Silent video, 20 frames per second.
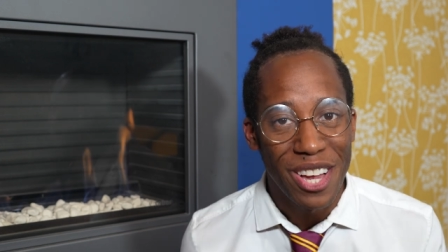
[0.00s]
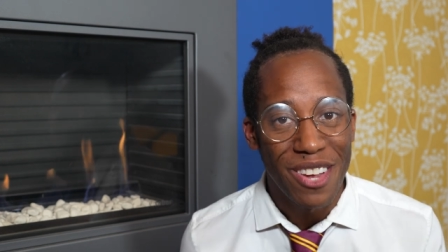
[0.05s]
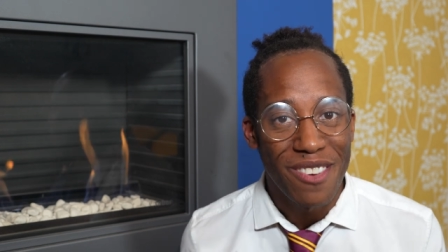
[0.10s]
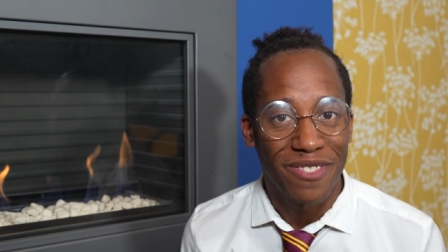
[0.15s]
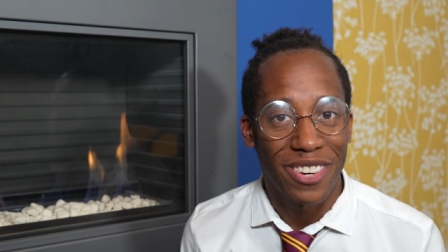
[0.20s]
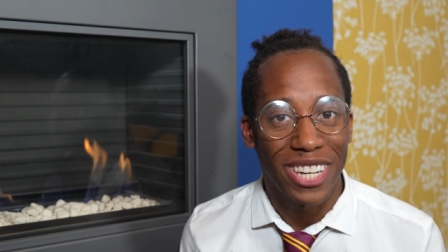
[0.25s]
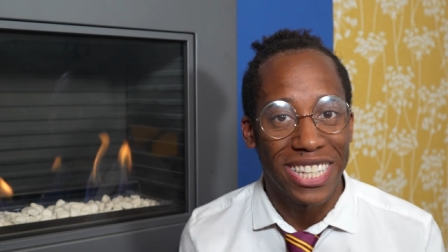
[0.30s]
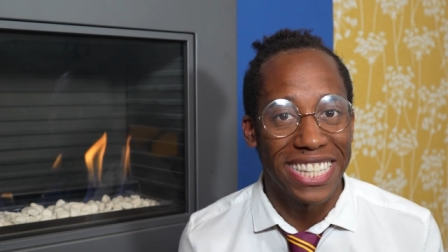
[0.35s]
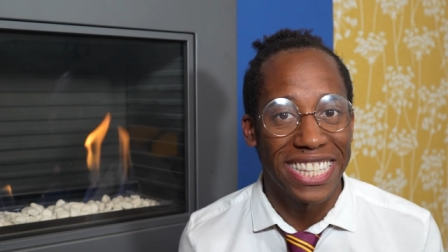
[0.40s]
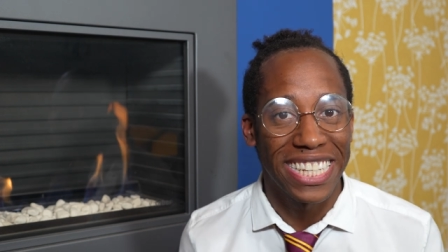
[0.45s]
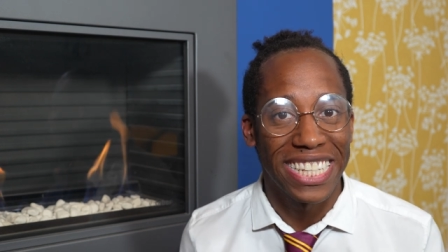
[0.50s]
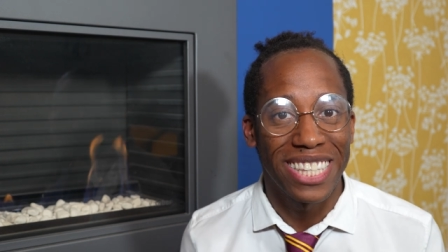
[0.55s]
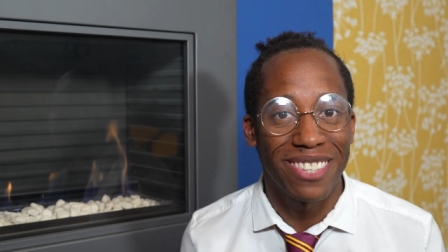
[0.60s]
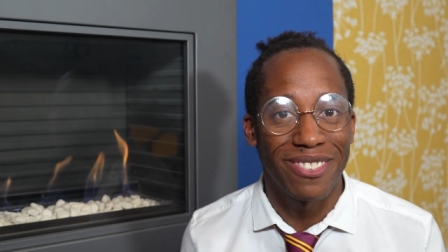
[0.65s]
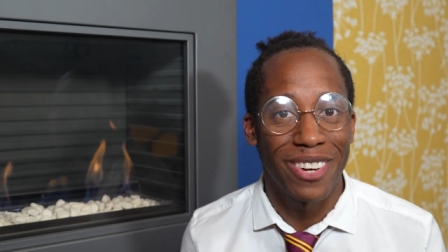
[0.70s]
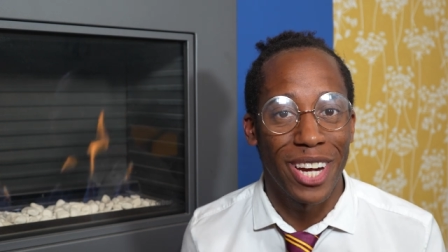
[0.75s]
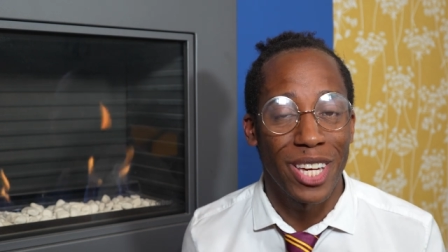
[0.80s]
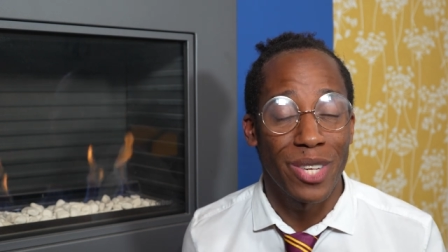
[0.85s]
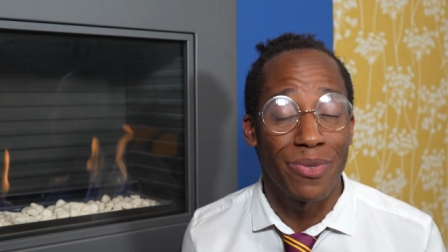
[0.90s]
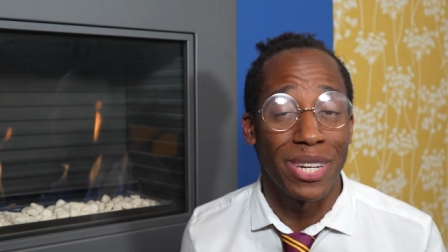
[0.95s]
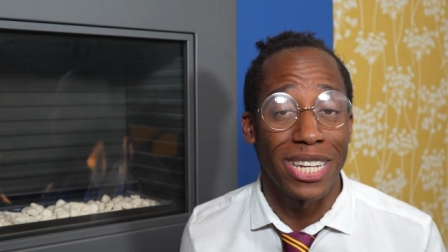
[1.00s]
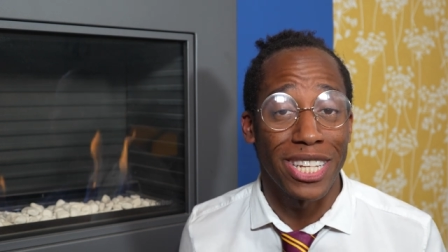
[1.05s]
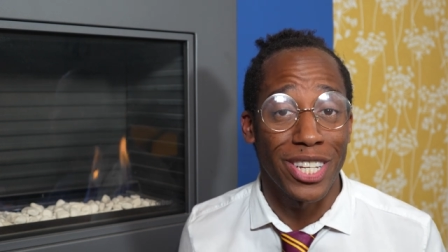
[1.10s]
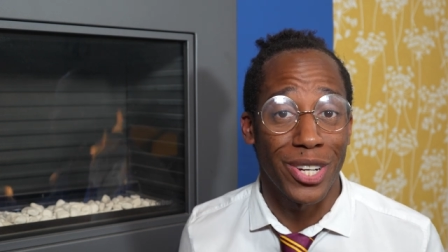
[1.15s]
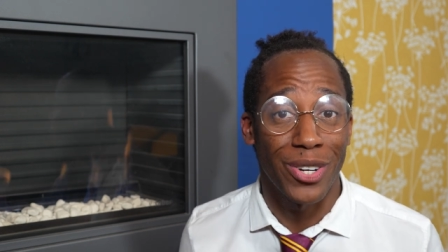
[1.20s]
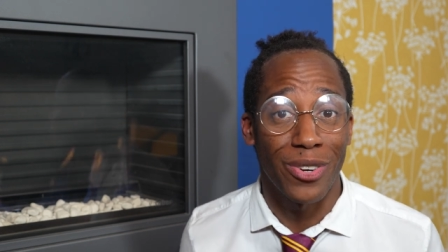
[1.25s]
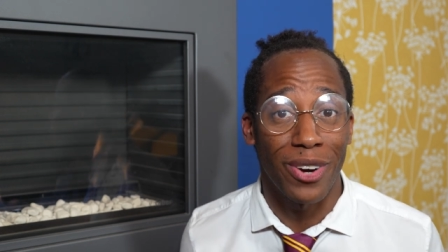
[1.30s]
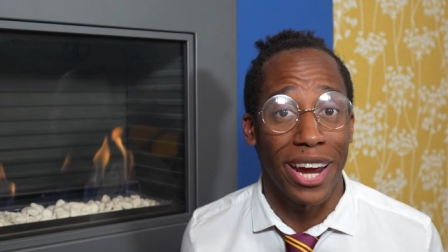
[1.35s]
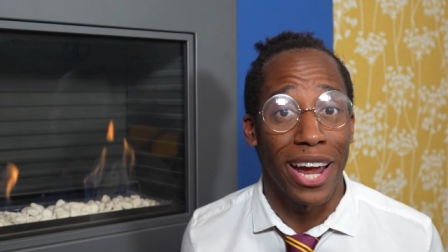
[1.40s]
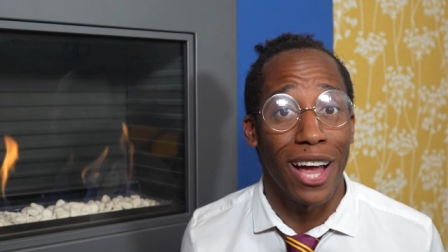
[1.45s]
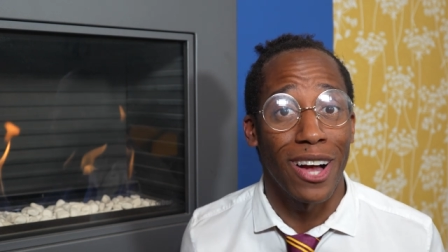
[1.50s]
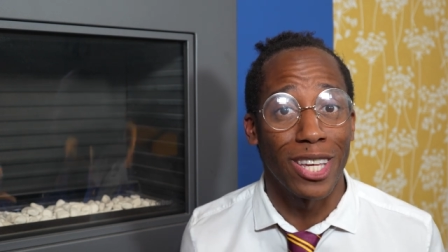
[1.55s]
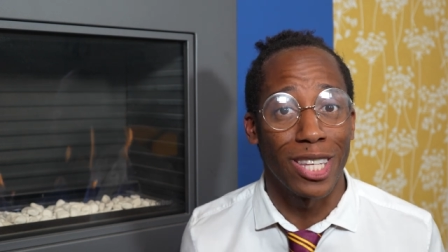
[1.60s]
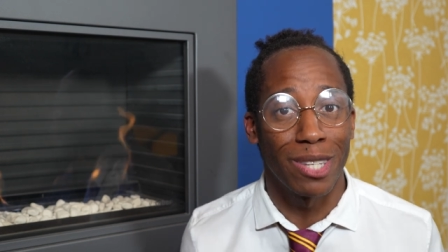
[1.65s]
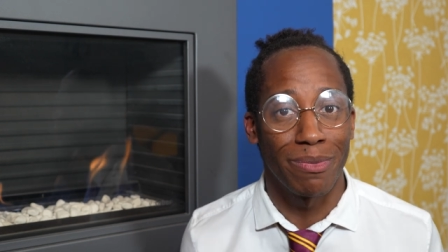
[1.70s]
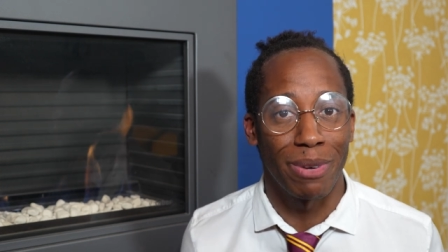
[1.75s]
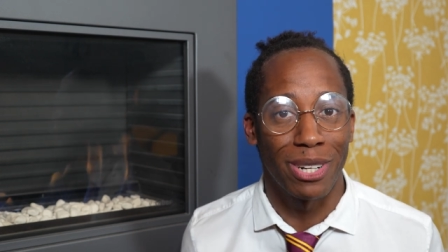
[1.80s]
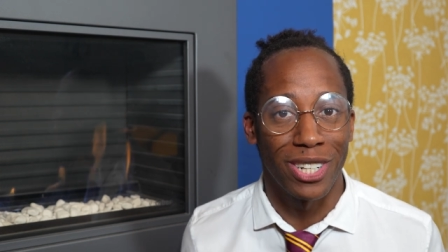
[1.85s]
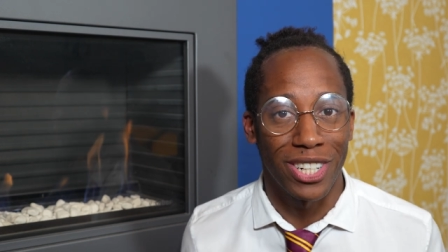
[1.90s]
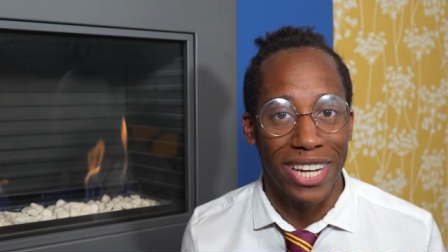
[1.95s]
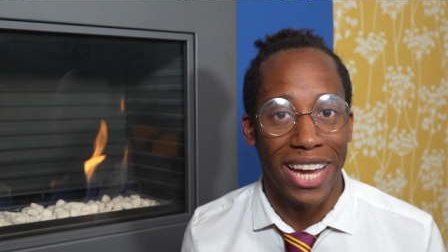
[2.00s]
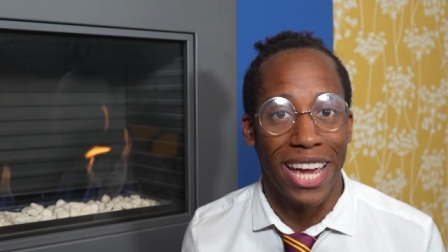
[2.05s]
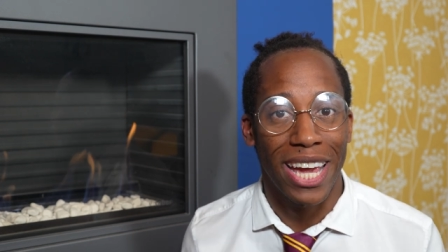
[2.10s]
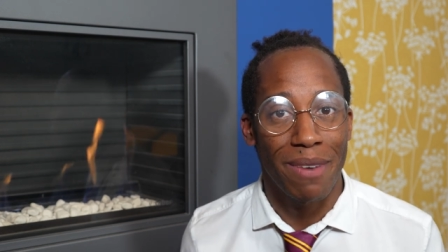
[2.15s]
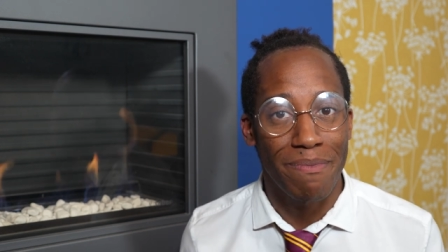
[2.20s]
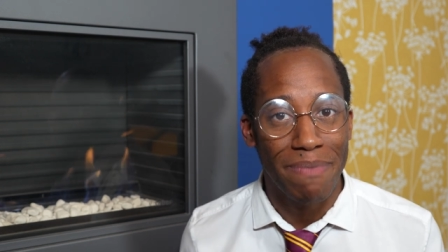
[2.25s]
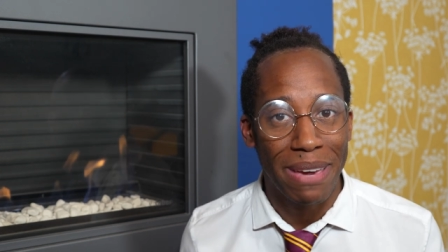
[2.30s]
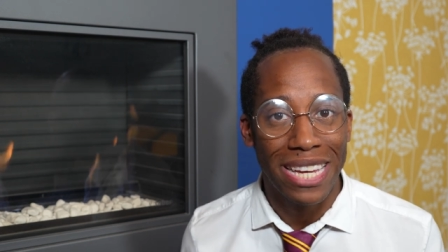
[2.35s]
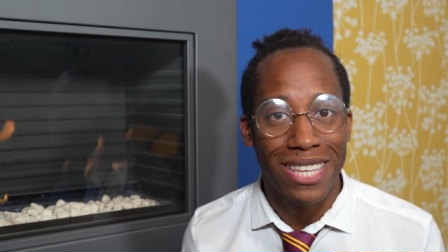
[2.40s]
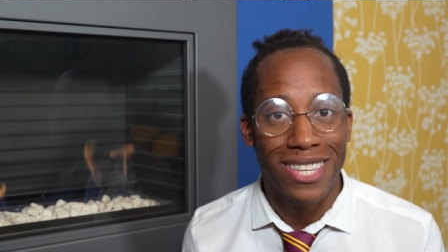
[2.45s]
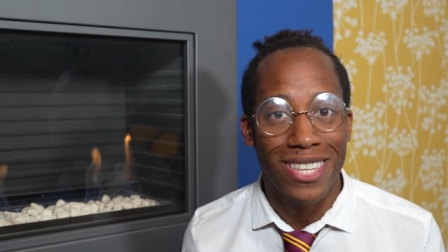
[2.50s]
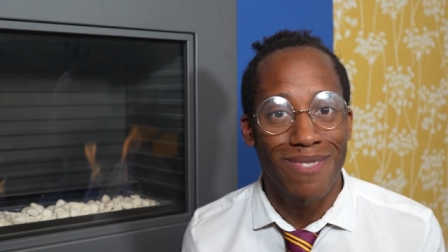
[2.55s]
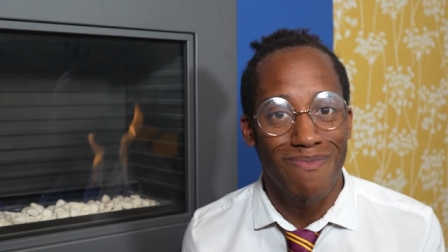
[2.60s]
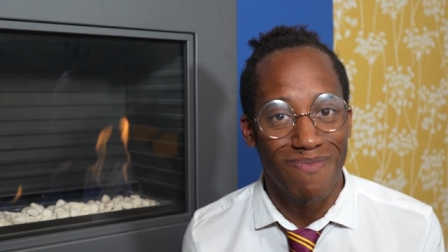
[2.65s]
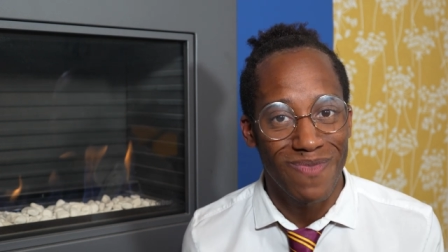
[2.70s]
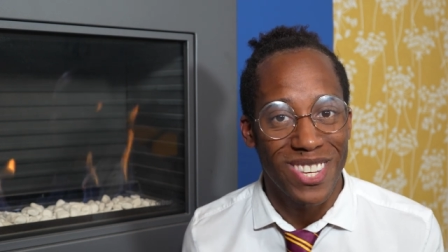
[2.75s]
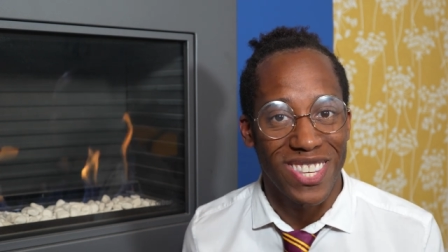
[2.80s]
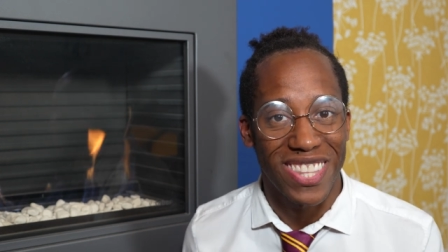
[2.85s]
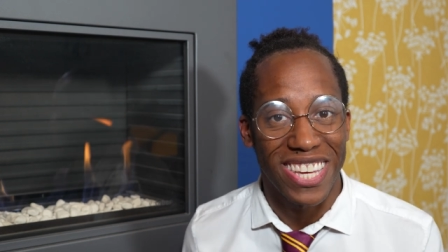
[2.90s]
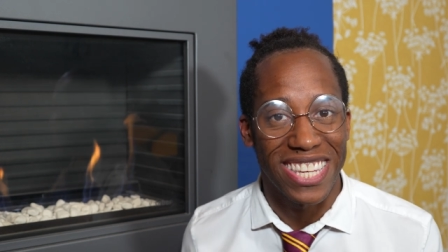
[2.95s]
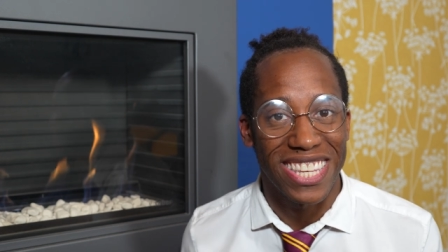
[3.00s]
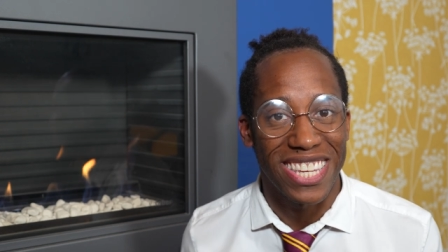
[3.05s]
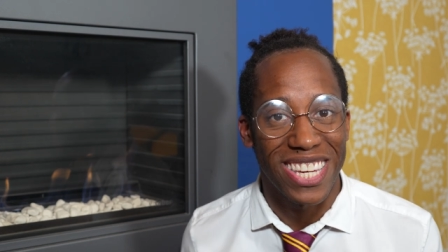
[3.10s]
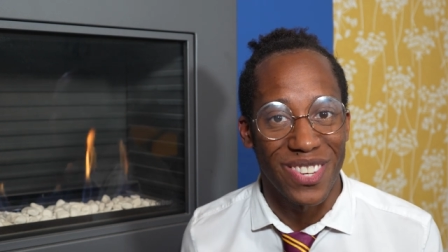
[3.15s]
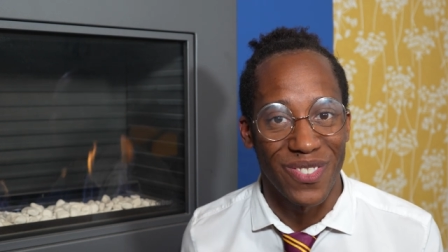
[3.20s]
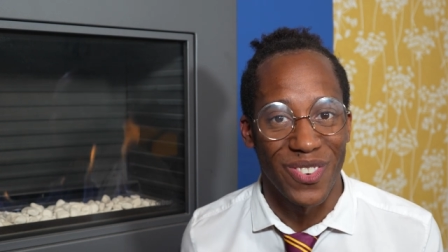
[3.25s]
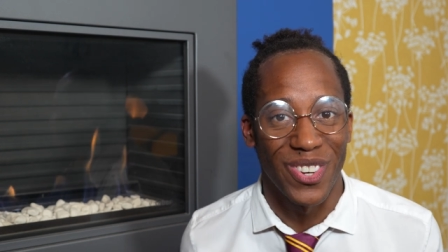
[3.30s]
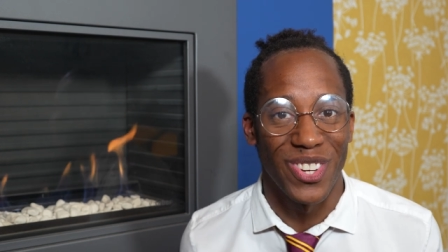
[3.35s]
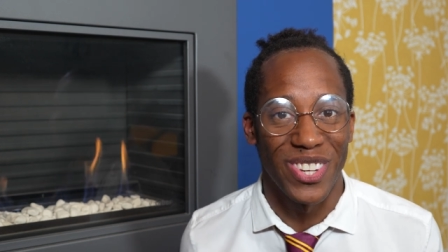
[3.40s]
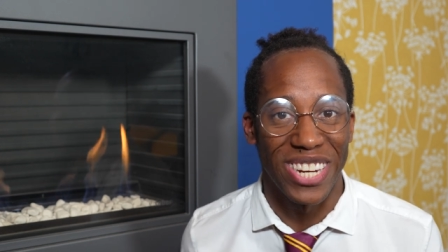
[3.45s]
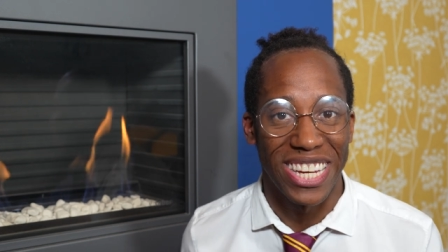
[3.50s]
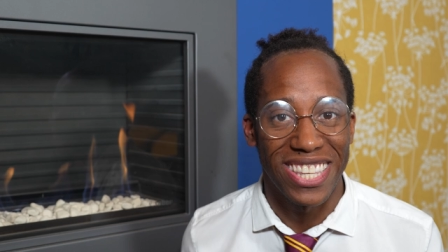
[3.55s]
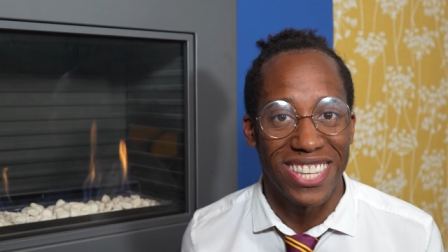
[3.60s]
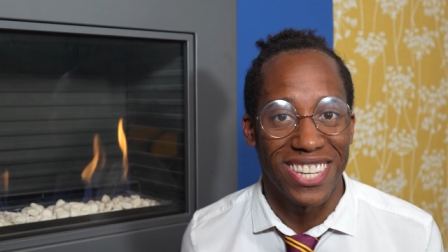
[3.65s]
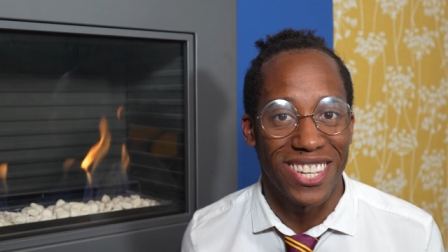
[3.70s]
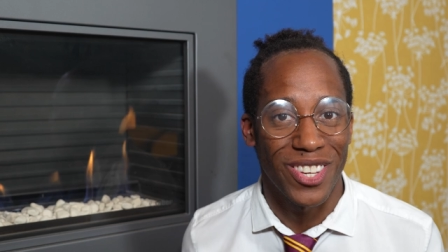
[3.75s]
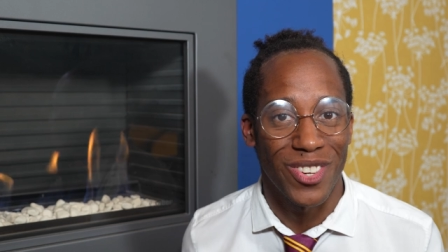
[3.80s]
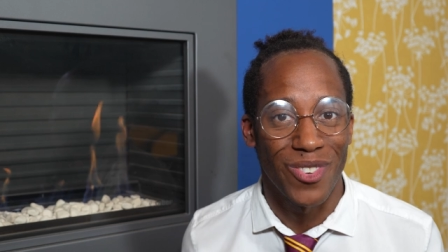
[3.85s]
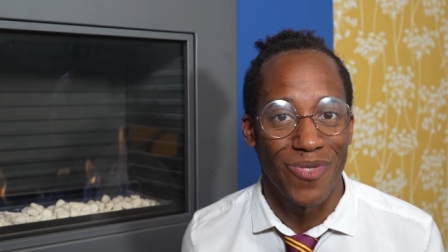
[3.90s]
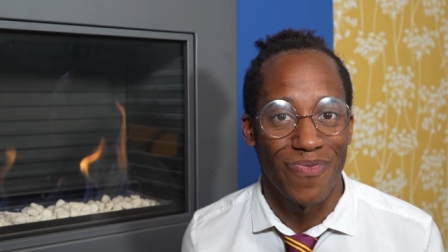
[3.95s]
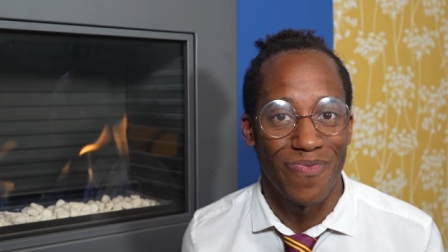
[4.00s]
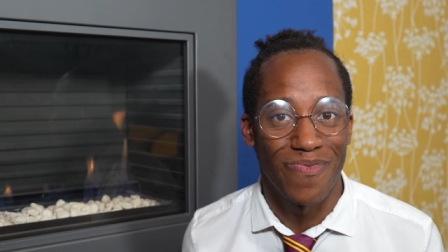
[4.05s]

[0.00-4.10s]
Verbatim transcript: First things first, we need to create our sponge cake base, so this is what you need to do.